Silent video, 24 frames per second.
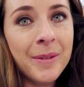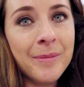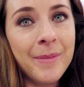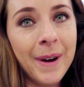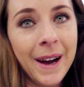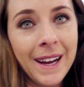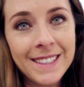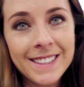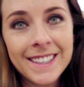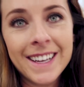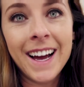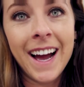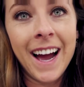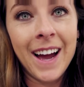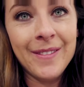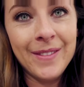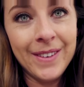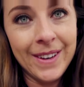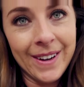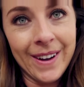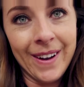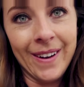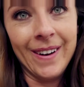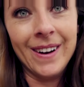But I'm
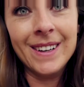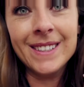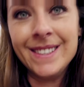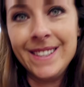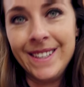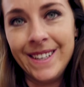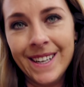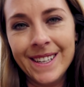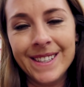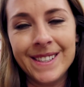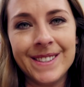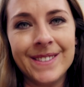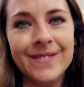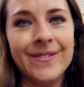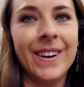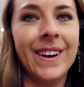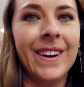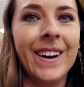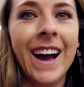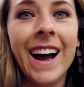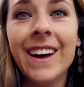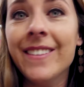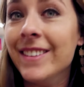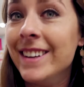going to go. I'll see you guys
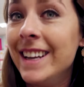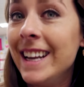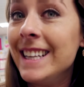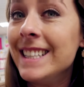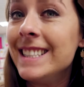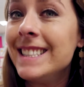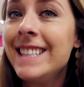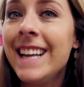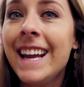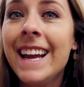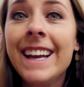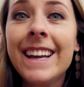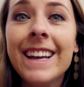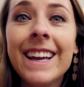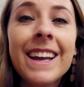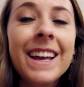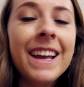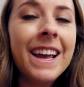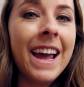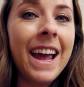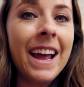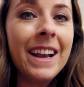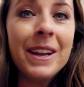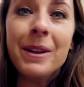tomorrow. Have a nice day
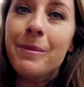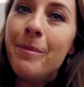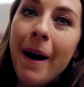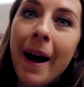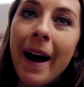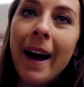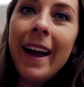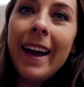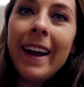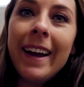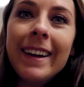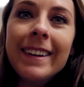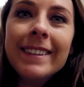and goodbye.